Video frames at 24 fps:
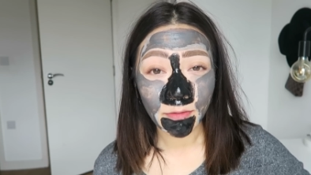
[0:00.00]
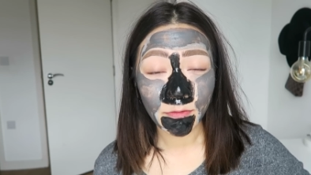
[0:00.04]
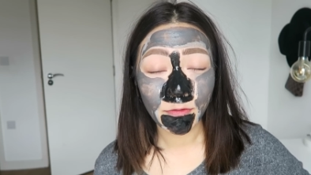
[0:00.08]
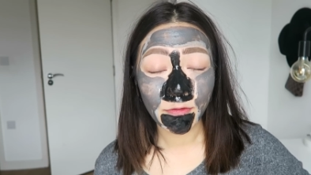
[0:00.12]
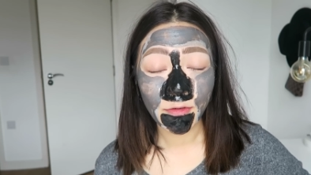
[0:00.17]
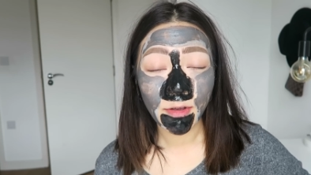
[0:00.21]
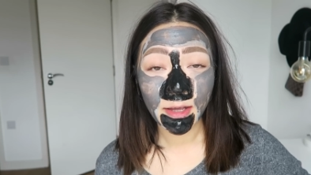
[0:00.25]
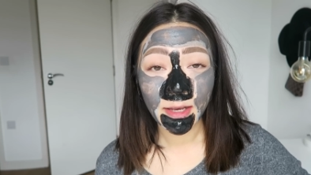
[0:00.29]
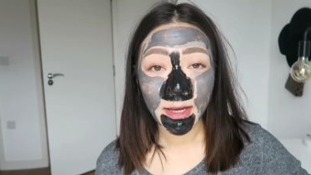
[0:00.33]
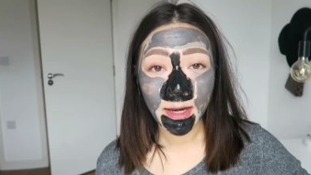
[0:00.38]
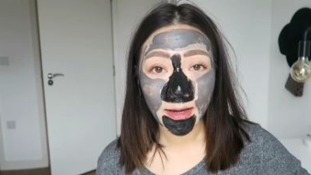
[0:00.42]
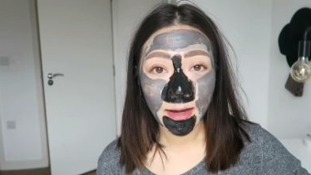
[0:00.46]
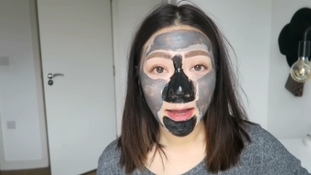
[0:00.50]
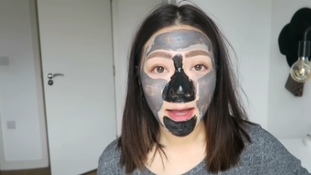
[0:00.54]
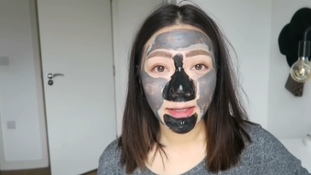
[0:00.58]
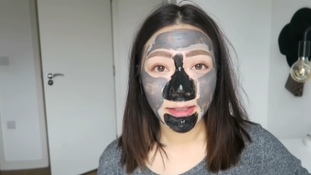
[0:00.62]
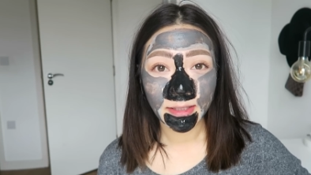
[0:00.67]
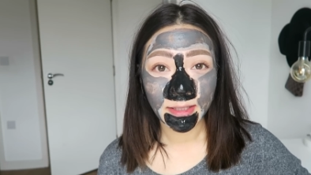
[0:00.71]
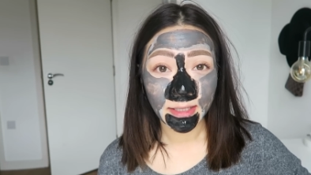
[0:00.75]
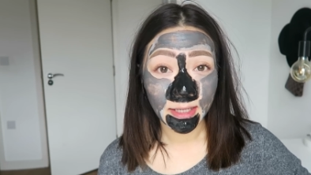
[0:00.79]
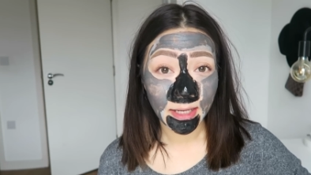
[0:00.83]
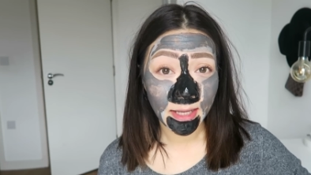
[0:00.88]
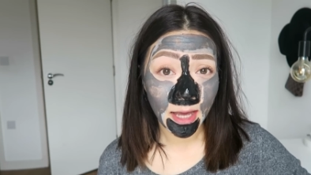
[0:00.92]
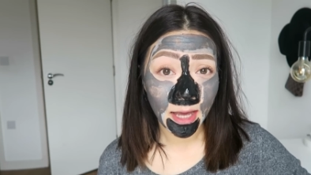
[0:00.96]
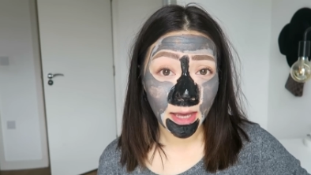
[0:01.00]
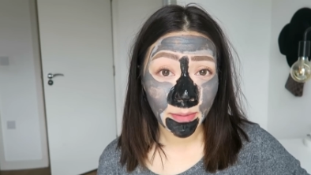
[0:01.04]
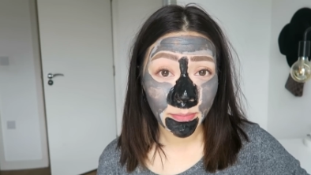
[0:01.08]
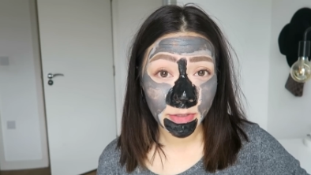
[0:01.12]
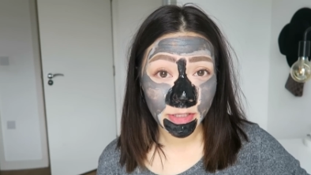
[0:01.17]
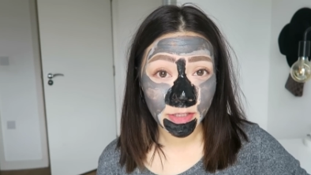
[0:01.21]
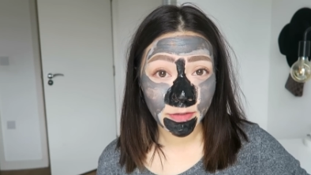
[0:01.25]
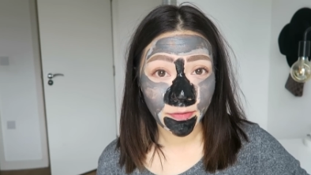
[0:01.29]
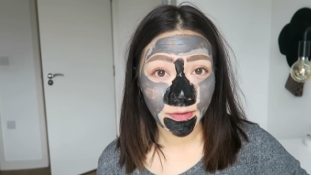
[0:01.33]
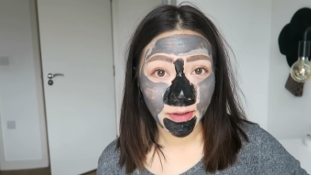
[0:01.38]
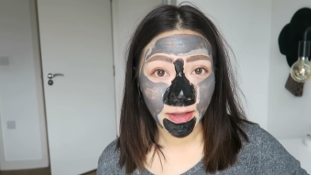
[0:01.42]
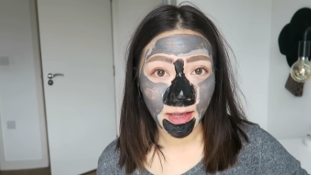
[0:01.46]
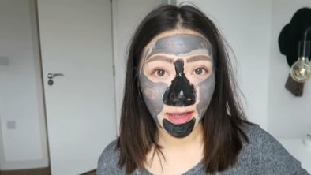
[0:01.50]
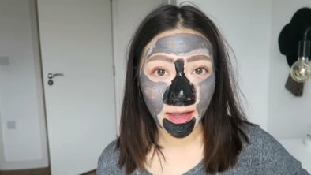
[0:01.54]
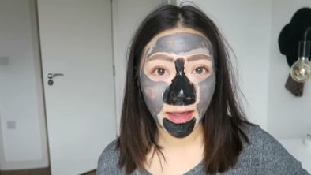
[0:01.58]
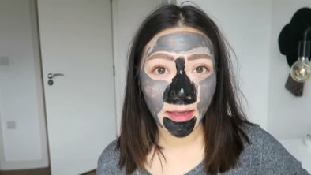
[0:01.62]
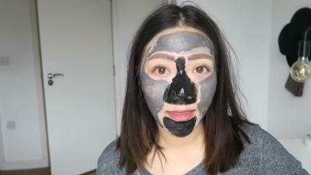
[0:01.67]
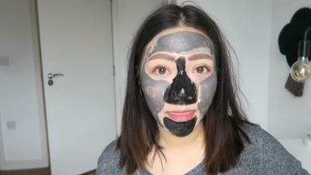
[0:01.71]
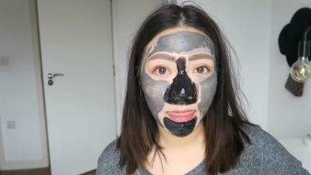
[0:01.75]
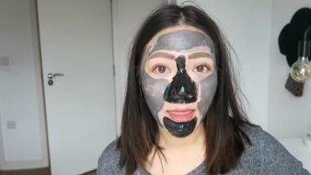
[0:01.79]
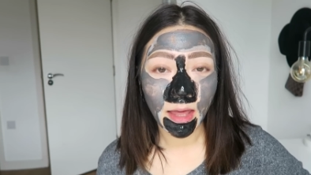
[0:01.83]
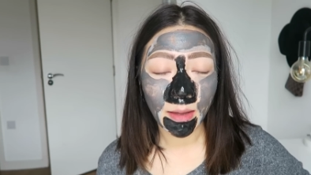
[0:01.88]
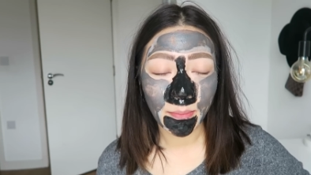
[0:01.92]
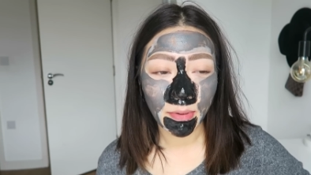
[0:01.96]
I really liked the atmosphere
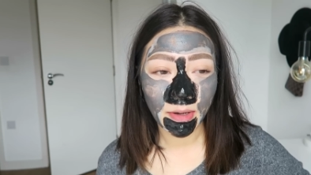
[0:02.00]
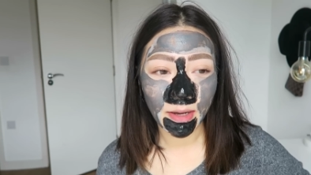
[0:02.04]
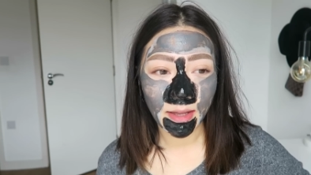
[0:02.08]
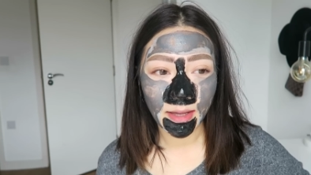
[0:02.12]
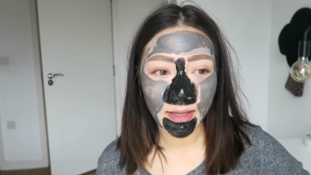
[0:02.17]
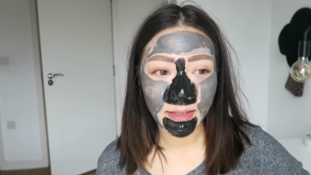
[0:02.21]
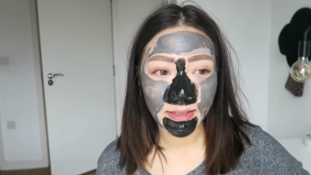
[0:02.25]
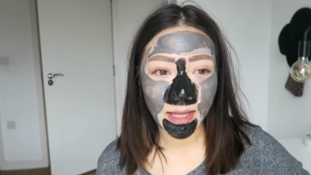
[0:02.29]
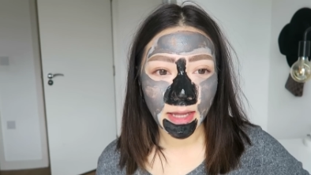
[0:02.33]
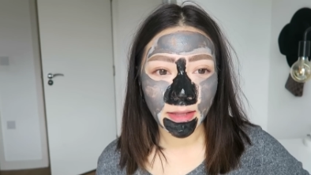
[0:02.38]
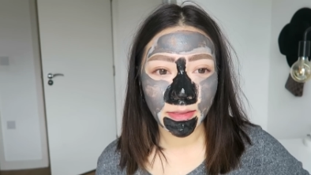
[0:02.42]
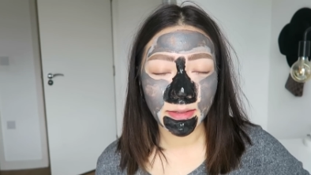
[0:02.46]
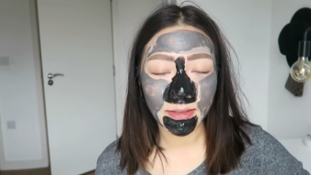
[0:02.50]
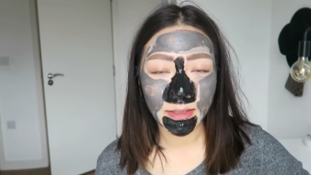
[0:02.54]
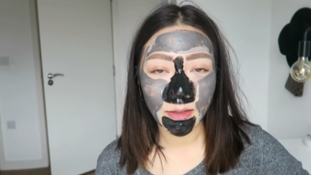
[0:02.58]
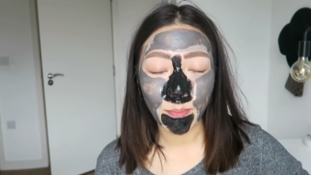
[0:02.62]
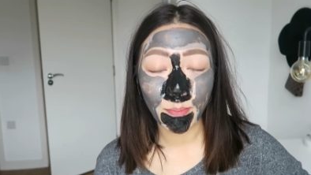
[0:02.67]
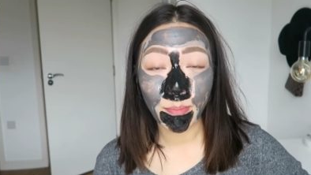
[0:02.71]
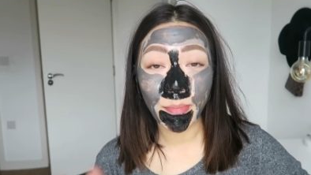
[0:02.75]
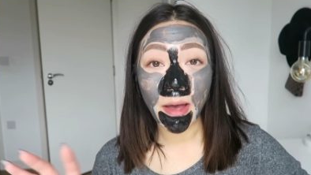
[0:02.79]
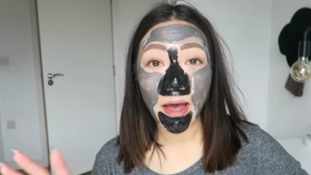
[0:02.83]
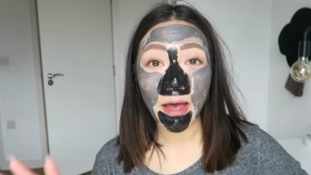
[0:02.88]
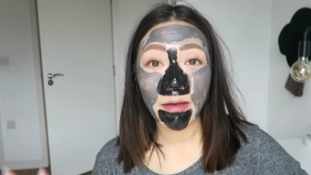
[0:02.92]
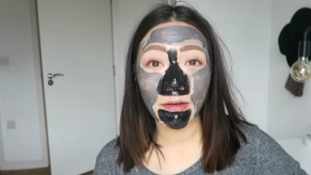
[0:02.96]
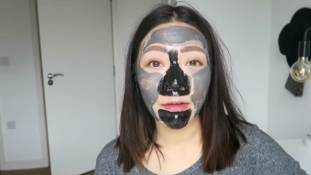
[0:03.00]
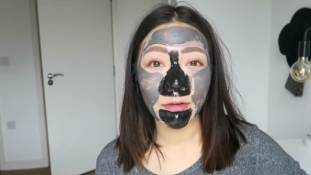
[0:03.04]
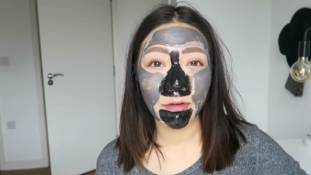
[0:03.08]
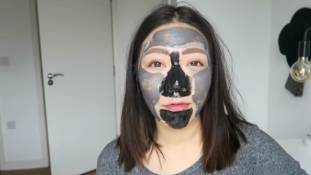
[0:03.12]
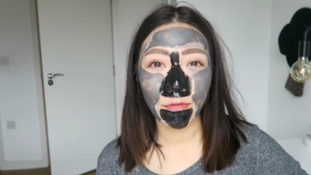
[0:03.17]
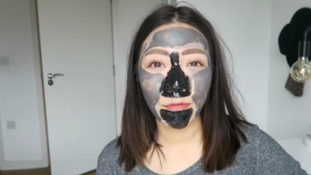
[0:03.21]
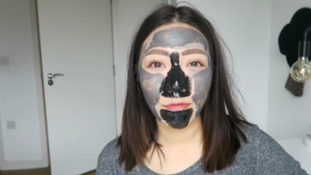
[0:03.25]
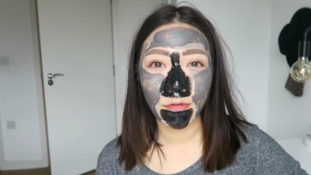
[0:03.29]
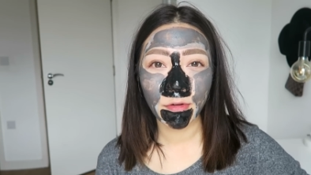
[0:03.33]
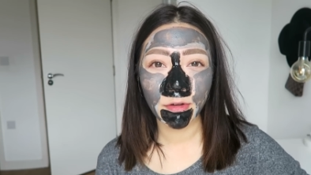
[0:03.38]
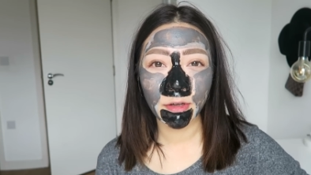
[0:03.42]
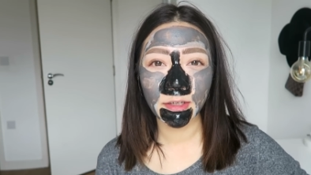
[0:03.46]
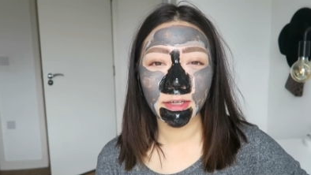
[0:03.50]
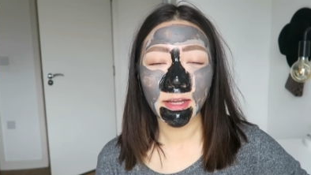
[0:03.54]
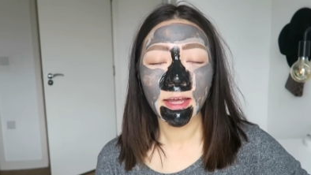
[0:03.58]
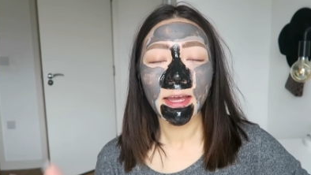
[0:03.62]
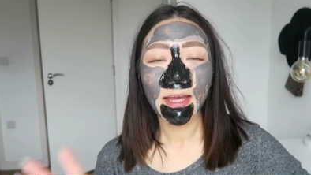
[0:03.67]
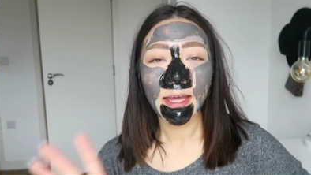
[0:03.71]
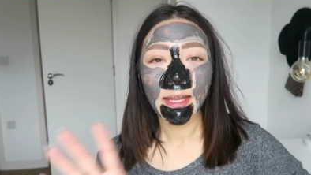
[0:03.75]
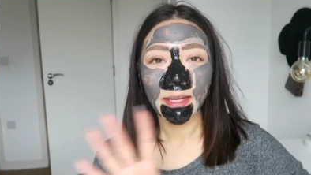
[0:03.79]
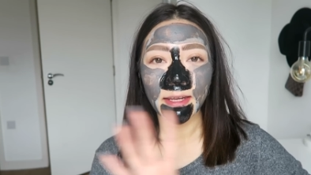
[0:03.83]
in that place and there's a bar at the front